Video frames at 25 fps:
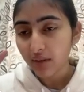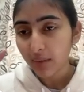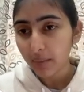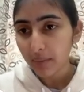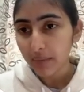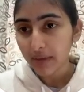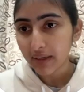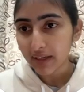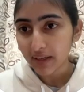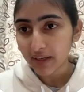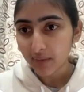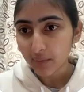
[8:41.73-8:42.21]

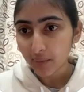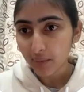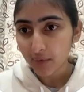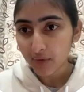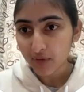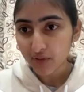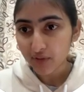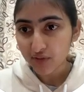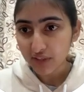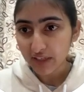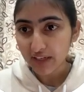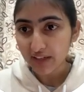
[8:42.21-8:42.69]
the main
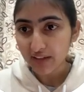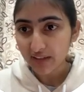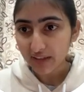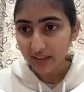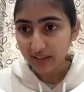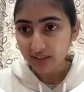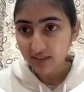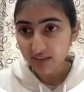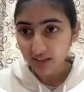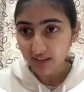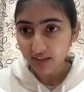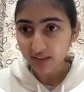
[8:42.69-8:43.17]

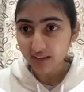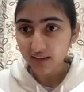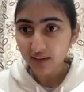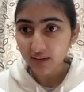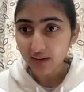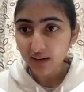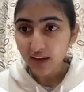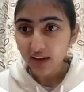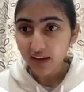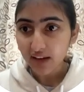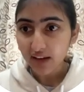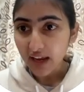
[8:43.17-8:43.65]
project is
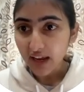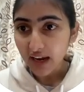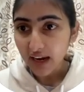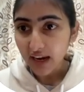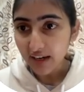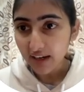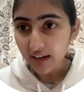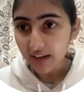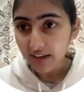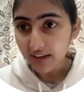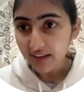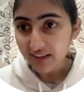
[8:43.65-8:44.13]
here,
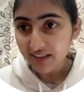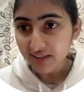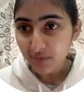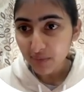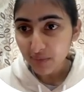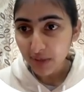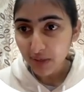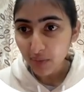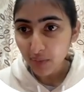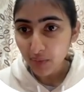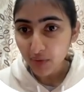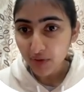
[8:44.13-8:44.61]
and under
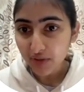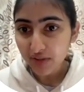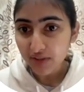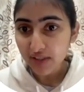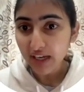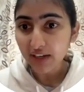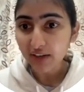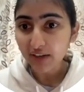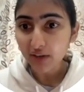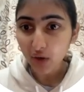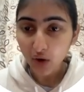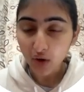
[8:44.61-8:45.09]
this main
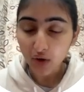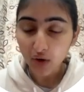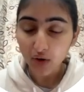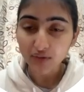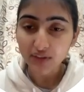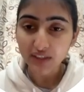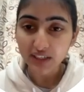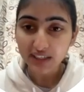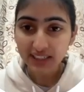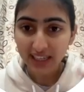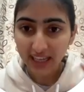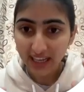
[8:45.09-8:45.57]
project
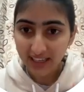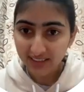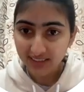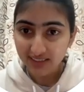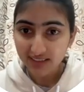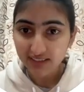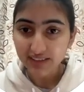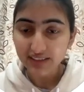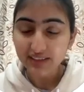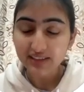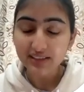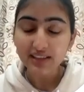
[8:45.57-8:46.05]
all of the
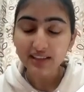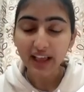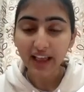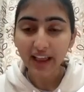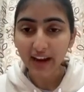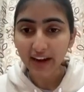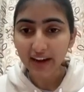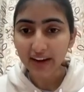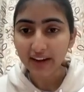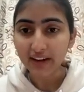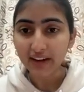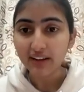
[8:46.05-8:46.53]
tasks
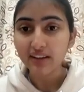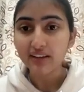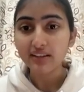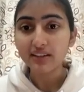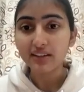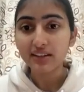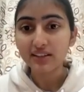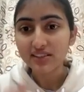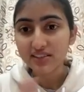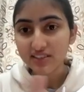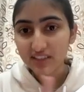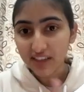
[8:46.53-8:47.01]
and
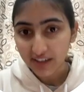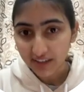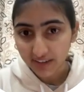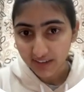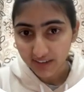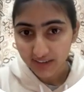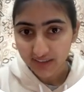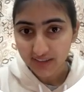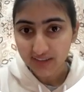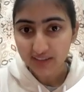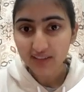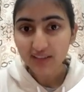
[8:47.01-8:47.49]
the
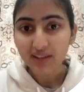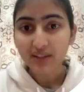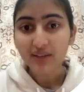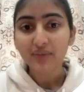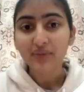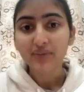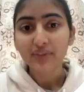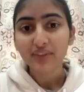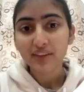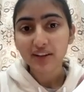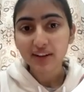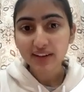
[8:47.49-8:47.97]
status,
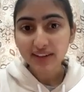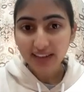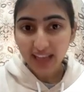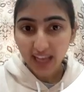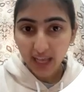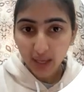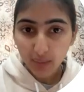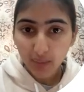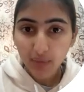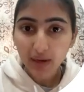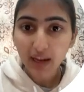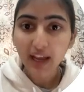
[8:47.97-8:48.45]
the
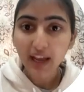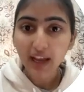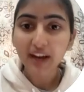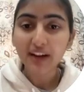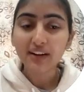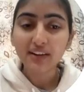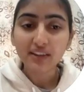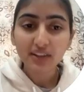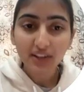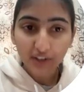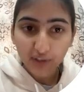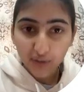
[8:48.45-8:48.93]

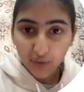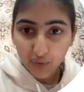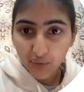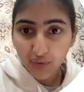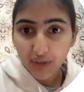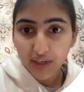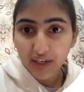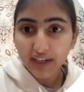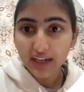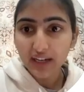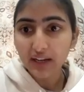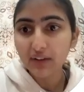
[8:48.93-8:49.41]
timeline, the
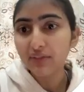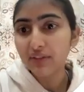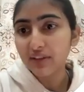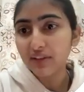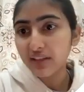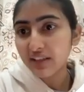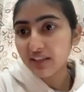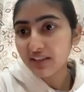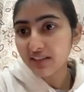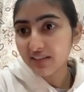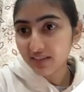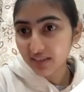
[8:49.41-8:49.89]
due date,
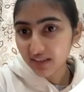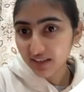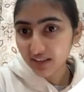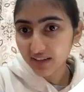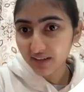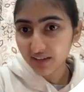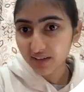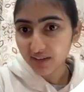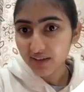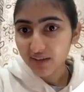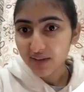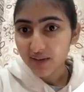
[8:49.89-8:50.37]
everything is
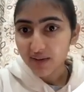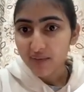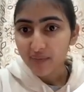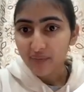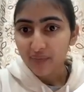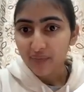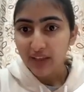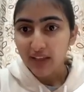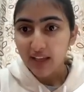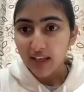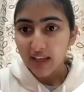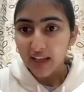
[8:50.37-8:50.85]
here.
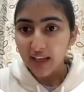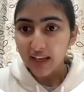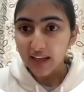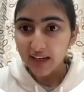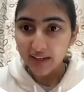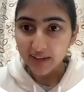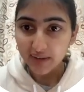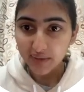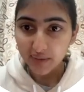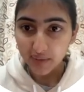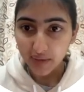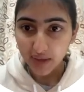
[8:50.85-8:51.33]

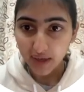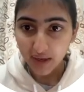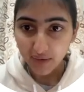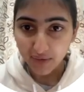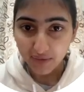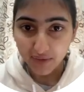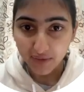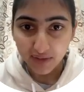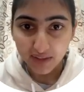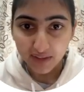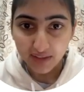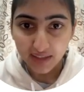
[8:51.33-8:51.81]
And
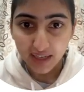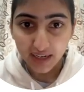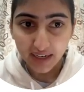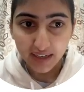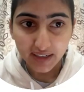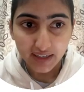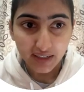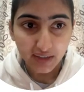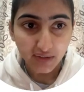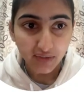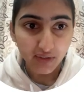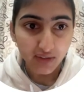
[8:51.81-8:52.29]
after
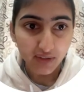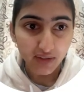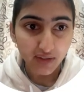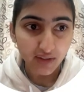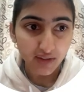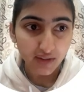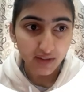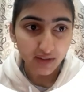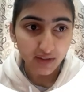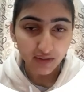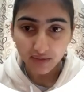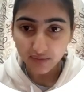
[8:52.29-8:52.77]
that,
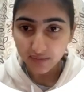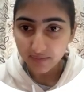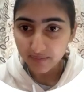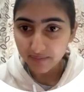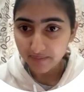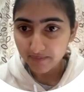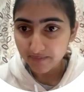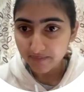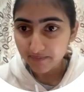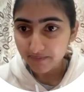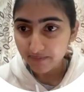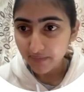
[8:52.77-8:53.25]
even
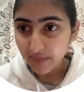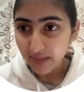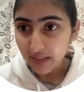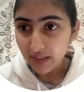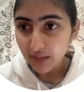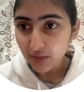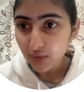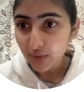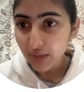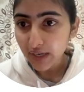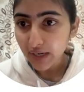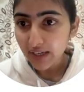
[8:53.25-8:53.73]

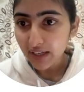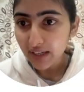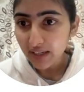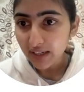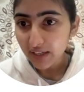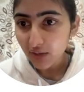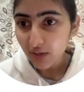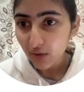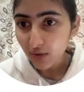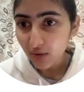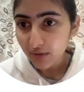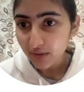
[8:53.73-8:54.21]
you can
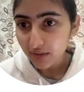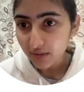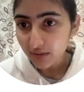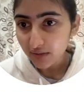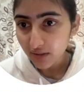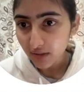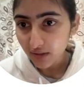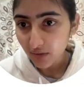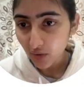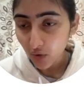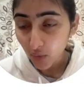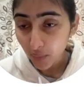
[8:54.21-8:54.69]
click
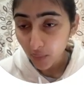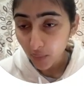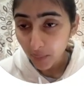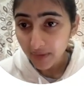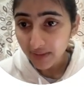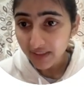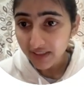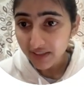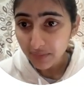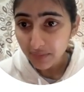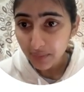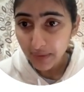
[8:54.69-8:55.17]
on
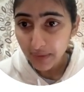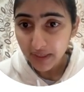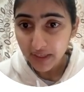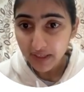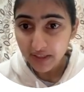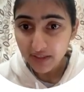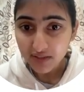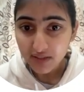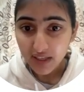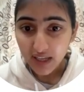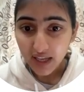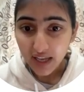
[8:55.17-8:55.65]
open this
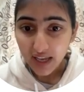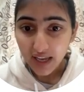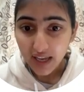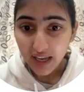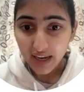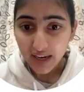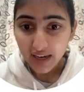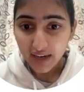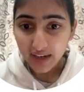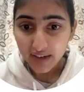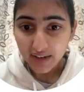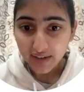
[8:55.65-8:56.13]
page
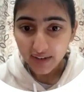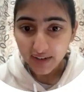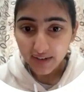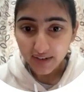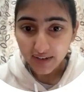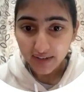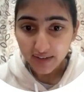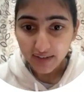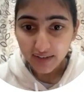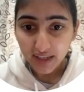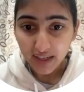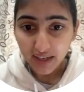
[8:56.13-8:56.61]

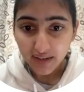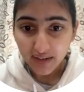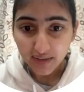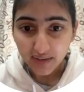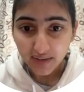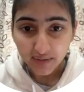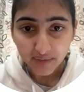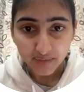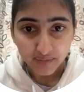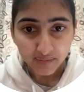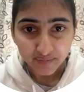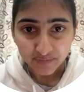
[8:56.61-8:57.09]
and
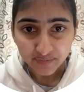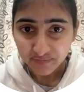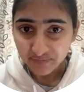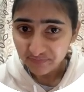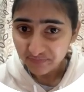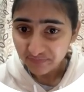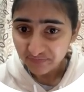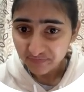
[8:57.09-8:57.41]
then